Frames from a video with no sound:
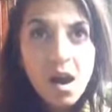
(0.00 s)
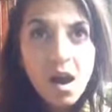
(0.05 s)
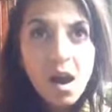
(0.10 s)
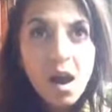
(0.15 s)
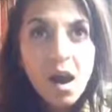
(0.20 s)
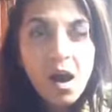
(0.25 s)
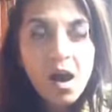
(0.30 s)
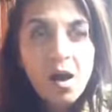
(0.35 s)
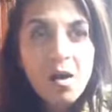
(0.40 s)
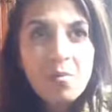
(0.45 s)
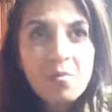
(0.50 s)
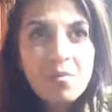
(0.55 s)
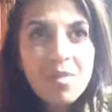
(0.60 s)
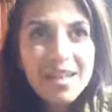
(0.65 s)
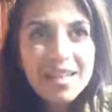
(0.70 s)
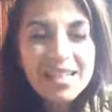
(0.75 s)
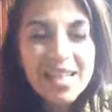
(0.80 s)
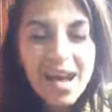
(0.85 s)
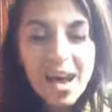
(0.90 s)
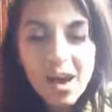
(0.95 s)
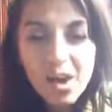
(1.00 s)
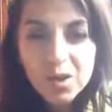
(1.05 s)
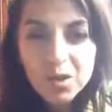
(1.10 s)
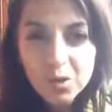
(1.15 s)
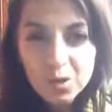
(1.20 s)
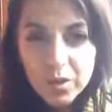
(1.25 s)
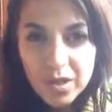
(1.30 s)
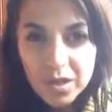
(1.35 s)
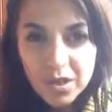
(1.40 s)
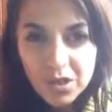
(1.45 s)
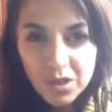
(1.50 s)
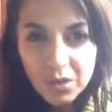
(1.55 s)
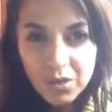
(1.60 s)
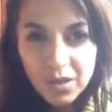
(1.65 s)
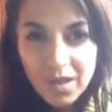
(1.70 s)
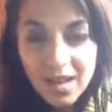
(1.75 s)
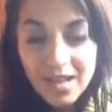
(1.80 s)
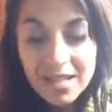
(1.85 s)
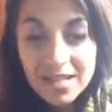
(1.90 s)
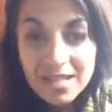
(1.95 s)
Um, and how do we do
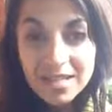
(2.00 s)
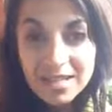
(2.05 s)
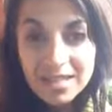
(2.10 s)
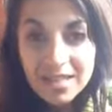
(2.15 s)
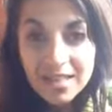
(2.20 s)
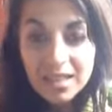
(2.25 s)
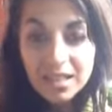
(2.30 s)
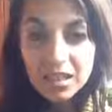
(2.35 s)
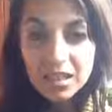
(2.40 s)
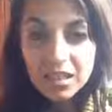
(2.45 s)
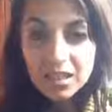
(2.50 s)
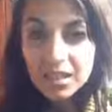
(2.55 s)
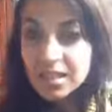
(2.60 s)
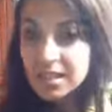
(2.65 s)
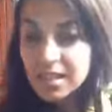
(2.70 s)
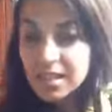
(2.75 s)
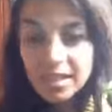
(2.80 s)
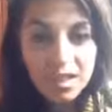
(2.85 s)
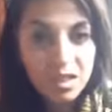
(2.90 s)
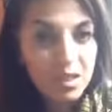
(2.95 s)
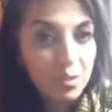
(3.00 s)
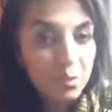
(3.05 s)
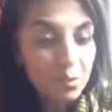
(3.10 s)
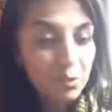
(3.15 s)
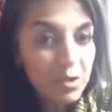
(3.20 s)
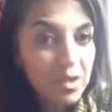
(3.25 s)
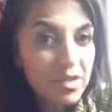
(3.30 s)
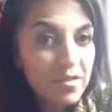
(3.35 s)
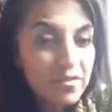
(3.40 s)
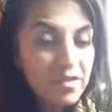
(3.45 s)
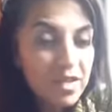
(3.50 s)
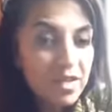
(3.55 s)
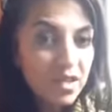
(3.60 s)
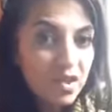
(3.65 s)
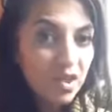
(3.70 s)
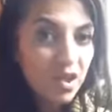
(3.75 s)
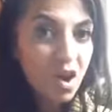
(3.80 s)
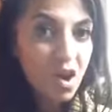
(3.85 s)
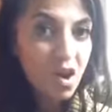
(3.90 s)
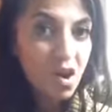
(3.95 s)
that it's like it's like the
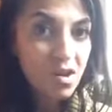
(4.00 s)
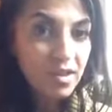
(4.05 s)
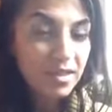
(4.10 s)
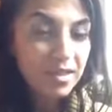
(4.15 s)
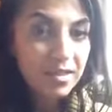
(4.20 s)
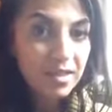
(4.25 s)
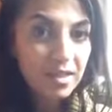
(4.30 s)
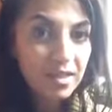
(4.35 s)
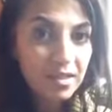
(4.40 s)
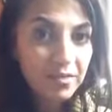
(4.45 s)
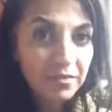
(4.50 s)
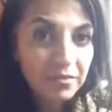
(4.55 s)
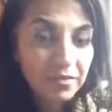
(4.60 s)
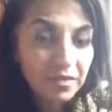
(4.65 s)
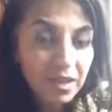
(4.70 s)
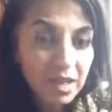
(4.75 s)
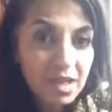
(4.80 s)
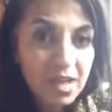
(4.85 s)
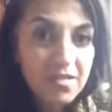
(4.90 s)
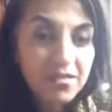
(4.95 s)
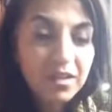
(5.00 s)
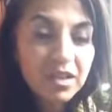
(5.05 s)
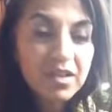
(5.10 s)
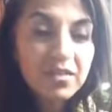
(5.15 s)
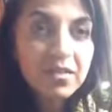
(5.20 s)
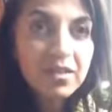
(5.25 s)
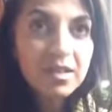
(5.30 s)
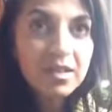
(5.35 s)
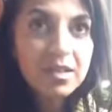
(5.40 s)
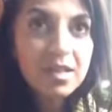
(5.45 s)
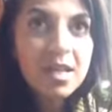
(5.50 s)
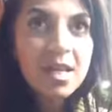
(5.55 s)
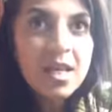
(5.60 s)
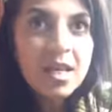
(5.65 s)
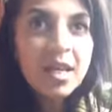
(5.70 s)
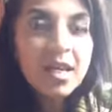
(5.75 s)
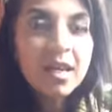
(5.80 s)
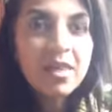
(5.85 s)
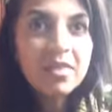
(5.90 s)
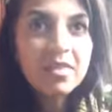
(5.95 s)
previous talks that i've that i've given
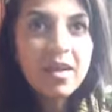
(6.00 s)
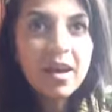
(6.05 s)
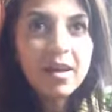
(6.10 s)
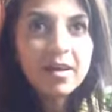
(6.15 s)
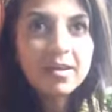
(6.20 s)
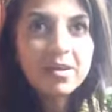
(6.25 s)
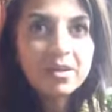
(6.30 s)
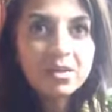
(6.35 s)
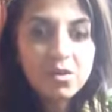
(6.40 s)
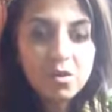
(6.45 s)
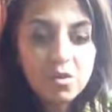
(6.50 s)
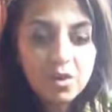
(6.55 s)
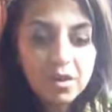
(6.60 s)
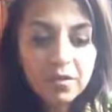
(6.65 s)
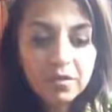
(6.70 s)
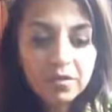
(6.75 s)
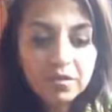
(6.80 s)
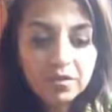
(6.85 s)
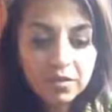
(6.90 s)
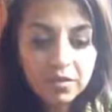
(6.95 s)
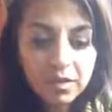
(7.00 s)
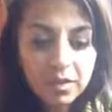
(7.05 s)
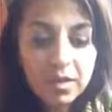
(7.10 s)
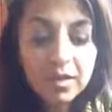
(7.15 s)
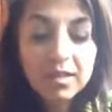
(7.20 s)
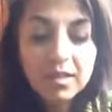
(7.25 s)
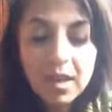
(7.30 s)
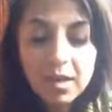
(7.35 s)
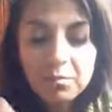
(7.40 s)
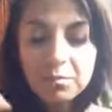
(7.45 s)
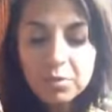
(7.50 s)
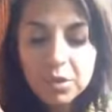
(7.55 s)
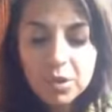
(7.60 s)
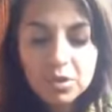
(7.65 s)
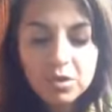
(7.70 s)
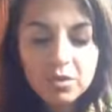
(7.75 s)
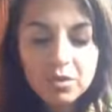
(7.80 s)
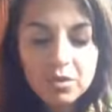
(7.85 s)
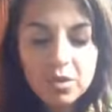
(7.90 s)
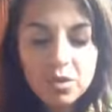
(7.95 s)
in that you know if in that
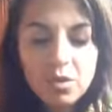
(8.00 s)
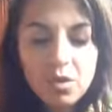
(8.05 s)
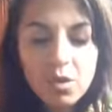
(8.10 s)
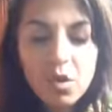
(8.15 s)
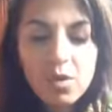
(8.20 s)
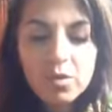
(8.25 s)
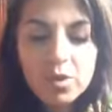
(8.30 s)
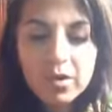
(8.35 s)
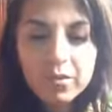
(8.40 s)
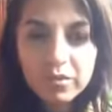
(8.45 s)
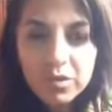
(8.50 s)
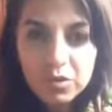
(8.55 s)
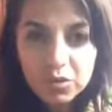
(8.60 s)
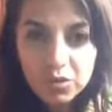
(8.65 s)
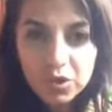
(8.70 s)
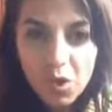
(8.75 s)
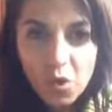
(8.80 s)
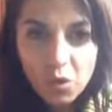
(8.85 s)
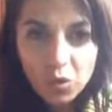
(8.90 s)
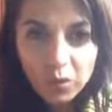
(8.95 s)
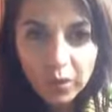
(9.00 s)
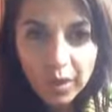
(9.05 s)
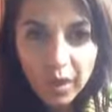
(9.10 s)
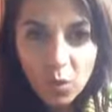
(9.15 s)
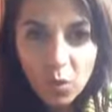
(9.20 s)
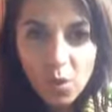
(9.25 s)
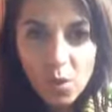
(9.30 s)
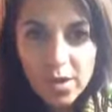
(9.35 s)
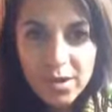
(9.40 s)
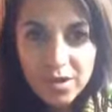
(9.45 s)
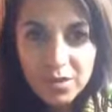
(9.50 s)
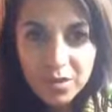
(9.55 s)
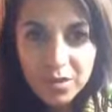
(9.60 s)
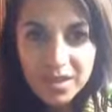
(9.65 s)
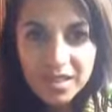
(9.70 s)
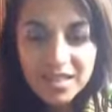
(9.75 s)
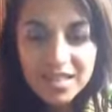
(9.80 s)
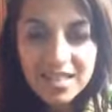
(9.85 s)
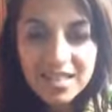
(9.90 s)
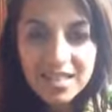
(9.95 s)
beautiful quote if you don't like what you
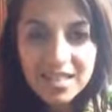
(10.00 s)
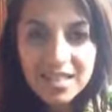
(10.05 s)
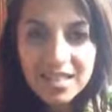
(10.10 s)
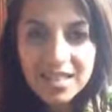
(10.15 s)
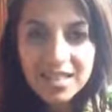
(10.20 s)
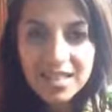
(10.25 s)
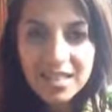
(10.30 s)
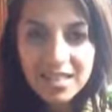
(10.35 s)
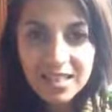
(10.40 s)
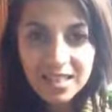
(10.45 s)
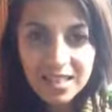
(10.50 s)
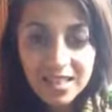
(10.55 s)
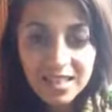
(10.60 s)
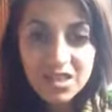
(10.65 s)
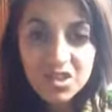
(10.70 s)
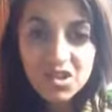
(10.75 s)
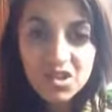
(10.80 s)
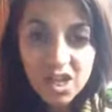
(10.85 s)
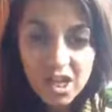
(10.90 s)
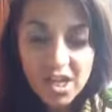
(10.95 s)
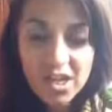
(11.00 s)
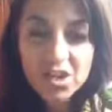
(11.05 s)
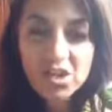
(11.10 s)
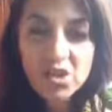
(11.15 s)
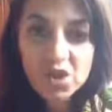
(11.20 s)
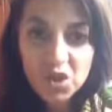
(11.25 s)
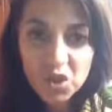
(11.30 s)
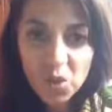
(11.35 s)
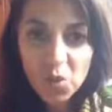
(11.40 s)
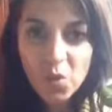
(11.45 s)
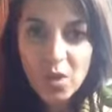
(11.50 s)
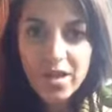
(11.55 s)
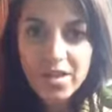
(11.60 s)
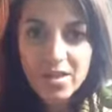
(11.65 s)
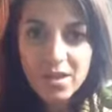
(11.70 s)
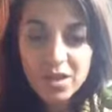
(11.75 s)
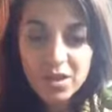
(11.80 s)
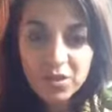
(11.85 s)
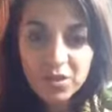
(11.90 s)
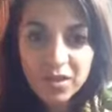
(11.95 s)
see then let's change the way
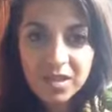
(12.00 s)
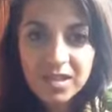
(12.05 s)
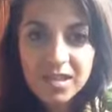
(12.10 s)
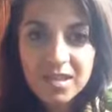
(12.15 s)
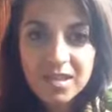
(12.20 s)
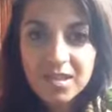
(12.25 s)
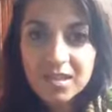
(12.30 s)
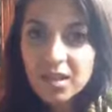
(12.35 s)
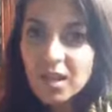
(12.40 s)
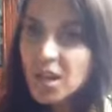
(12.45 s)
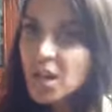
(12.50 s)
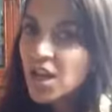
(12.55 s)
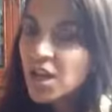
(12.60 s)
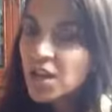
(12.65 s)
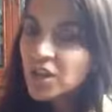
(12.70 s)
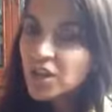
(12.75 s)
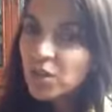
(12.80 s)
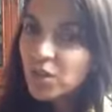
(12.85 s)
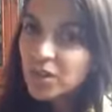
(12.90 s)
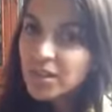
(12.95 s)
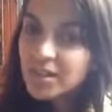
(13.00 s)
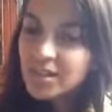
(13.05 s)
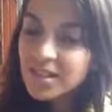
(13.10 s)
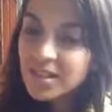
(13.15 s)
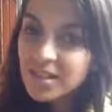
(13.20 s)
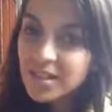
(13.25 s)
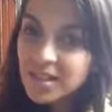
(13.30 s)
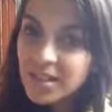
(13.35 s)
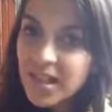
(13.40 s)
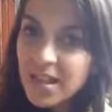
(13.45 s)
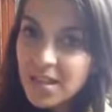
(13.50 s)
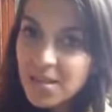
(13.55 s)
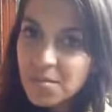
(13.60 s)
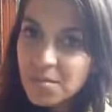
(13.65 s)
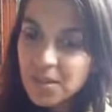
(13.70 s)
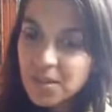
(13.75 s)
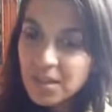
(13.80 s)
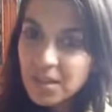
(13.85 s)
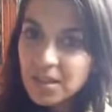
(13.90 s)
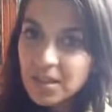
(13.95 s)
that you see it so it's the same
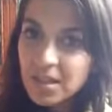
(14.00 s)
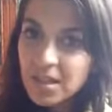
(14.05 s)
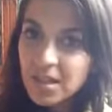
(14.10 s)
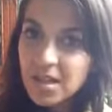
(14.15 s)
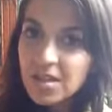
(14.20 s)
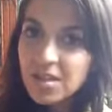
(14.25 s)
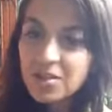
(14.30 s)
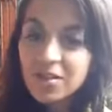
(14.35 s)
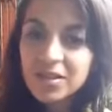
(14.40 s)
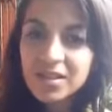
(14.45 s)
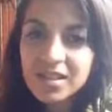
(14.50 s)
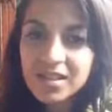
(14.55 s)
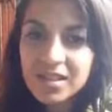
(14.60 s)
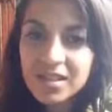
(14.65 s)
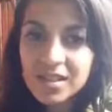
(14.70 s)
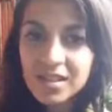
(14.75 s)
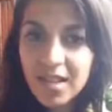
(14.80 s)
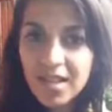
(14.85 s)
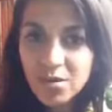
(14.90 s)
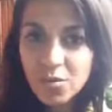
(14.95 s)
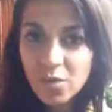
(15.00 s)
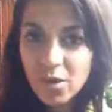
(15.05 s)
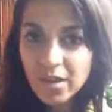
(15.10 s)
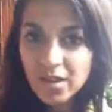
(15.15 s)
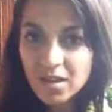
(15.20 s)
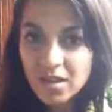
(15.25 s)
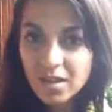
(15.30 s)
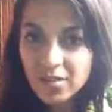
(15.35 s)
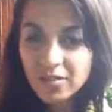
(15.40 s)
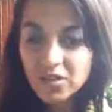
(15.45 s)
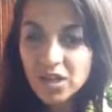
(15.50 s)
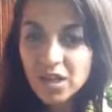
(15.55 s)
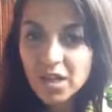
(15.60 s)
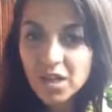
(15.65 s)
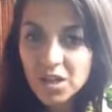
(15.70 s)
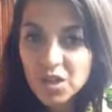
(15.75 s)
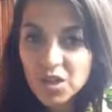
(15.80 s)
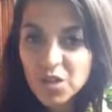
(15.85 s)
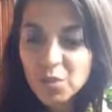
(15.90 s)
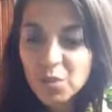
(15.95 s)
thing here it's the same way that i've
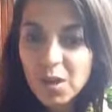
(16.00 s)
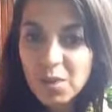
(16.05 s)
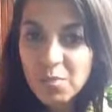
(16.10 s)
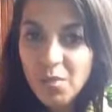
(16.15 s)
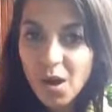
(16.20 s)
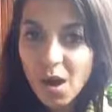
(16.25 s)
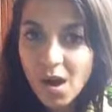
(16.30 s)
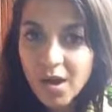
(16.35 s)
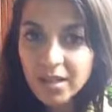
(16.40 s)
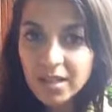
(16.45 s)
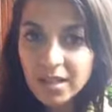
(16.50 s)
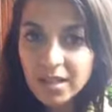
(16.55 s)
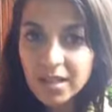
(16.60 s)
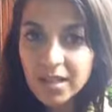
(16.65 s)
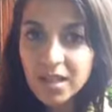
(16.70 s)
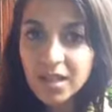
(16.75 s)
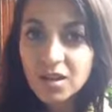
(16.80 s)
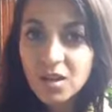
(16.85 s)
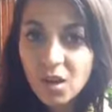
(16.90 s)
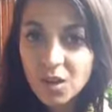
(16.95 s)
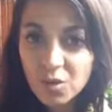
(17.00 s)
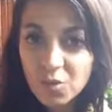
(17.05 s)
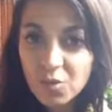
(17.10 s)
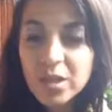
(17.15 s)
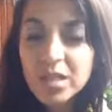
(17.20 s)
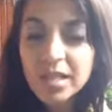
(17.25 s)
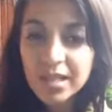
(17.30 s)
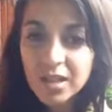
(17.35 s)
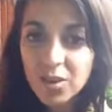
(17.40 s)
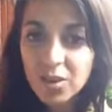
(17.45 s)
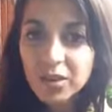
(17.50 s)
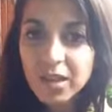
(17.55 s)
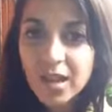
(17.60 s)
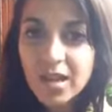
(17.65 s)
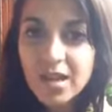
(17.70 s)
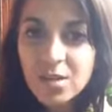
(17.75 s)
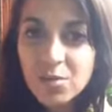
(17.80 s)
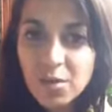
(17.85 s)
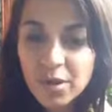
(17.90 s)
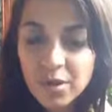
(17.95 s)
changed my body and gotten really
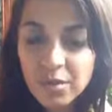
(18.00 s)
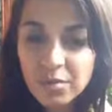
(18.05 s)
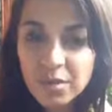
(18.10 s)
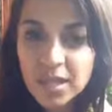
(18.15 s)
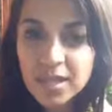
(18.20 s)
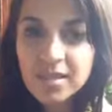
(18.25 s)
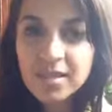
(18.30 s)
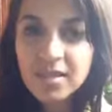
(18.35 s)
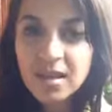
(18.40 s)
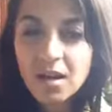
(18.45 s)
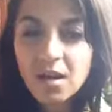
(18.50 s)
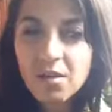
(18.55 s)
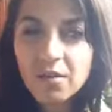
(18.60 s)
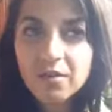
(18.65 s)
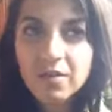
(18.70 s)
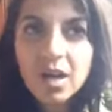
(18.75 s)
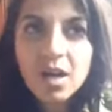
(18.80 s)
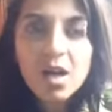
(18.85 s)
okay with myself